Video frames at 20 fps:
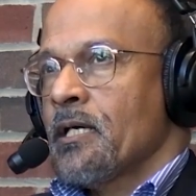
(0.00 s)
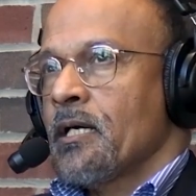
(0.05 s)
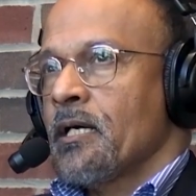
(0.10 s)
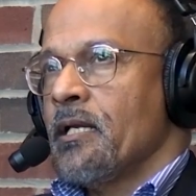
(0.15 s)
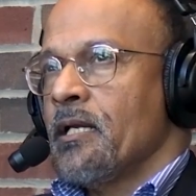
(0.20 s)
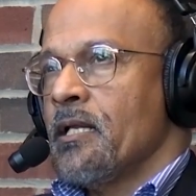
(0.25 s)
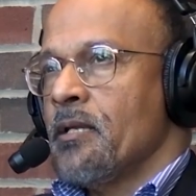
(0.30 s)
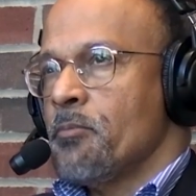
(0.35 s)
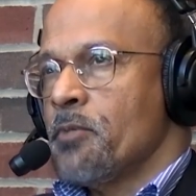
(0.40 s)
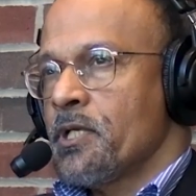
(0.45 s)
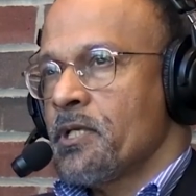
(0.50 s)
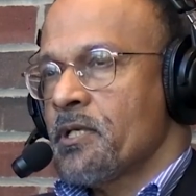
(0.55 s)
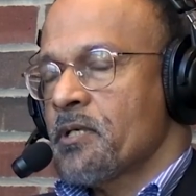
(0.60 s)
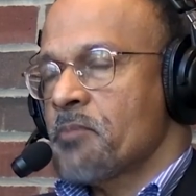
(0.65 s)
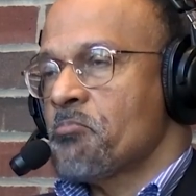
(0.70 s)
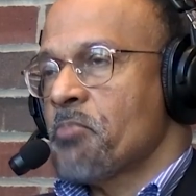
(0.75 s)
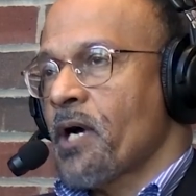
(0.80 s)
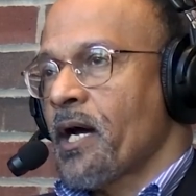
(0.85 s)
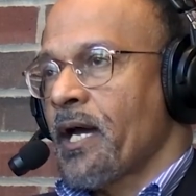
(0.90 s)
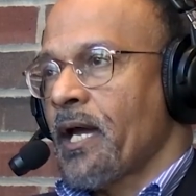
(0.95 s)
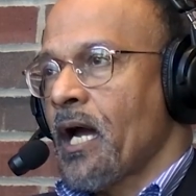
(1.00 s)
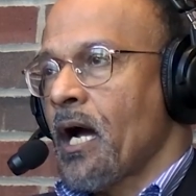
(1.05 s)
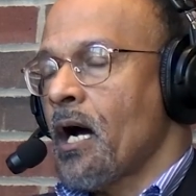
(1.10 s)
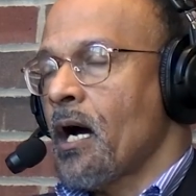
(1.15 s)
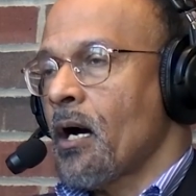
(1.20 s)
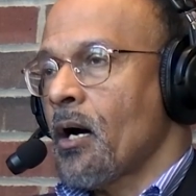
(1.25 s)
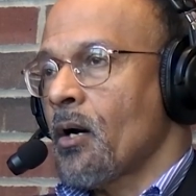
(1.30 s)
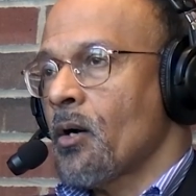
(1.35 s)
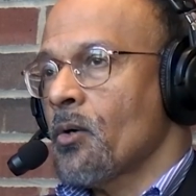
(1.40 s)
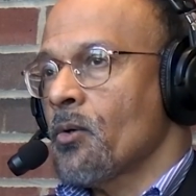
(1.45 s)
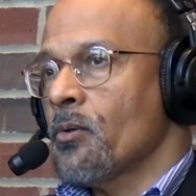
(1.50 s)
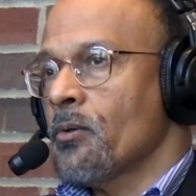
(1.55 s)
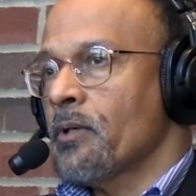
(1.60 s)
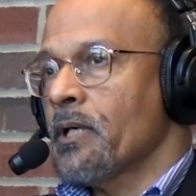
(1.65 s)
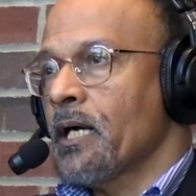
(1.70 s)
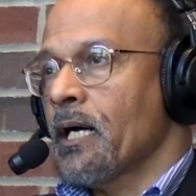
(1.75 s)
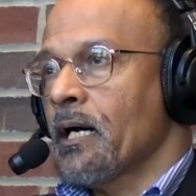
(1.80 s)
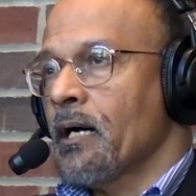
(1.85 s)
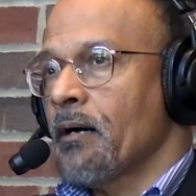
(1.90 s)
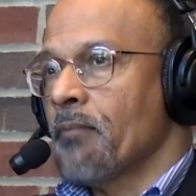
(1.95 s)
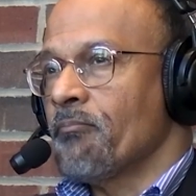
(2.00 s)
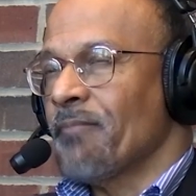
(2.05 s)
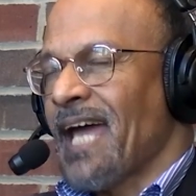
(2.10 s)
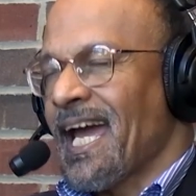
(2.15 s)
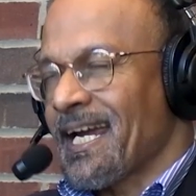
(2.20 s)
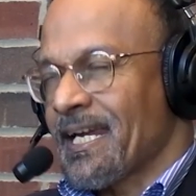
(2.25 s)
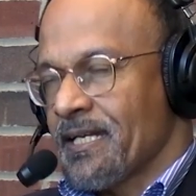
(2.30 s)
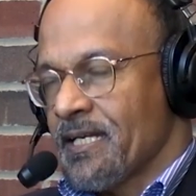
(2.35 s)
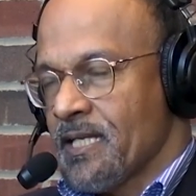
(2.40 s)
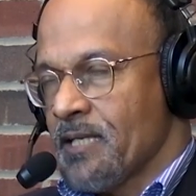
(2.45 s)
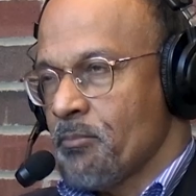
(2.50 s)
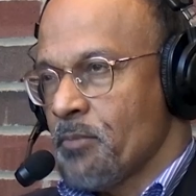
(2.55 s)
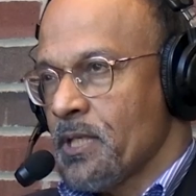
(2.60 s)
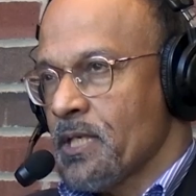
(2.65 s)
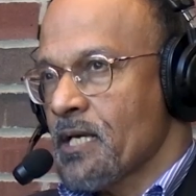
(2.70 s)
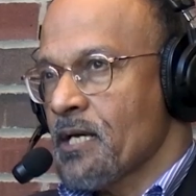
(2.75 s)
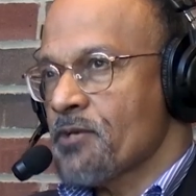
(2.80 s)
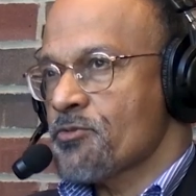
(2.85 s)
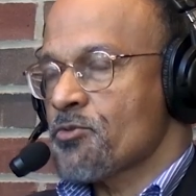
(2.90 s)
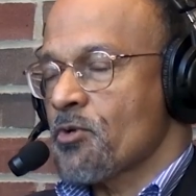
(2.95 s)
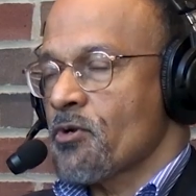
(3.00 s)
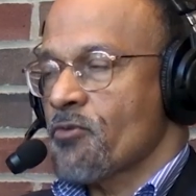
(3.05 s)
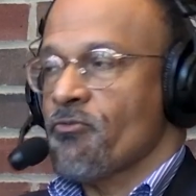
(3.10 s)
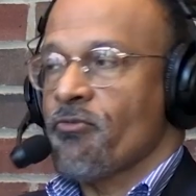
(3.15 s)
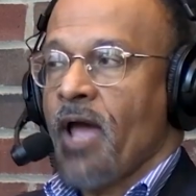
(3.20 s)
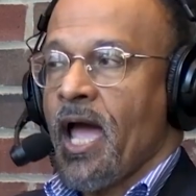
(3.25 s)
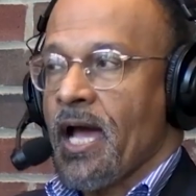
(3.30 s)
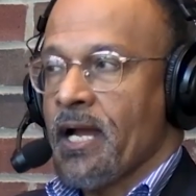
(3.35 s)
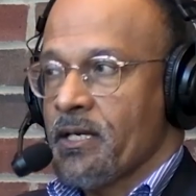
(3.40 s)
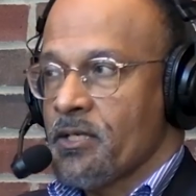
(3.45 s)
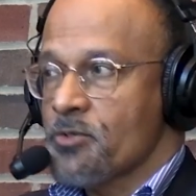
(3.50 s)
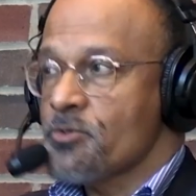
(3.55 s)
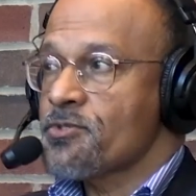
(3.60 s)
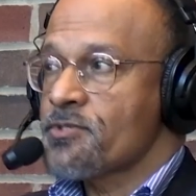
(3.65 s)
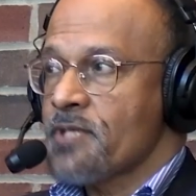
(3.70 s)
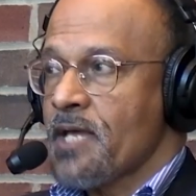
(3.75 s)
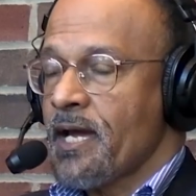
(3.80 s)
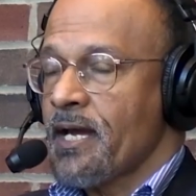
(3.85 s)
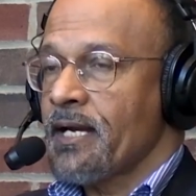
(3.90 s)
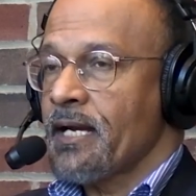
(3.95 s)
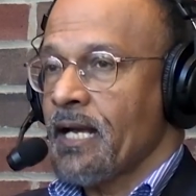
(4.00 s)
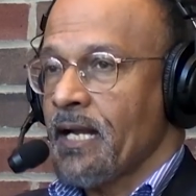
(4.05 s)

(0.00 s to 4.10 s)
limited by how academia sort of values that,